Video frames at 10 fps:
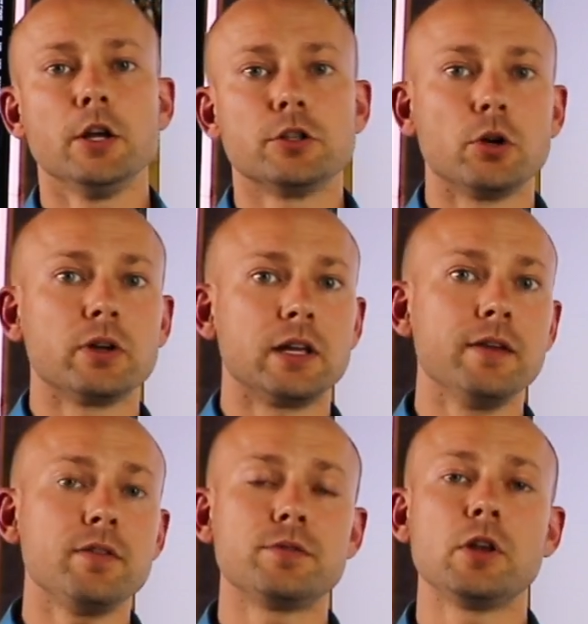So
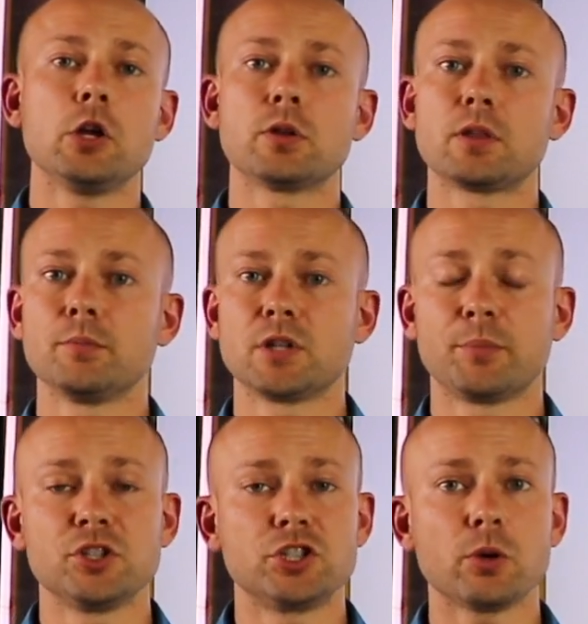give this video a thumbs
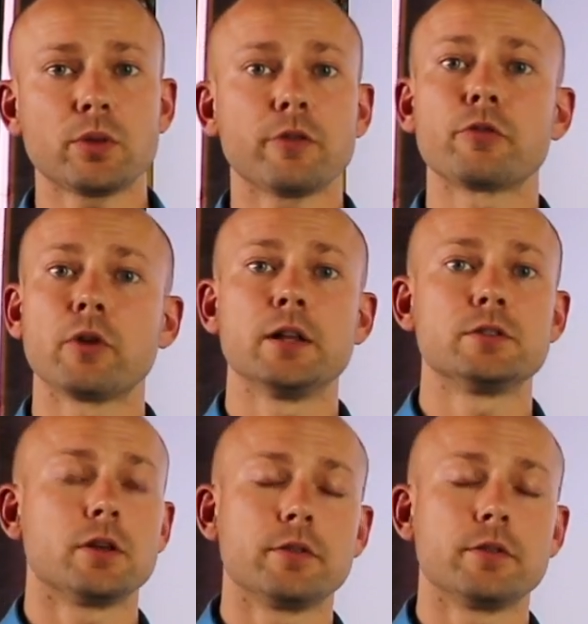up and share with the friends,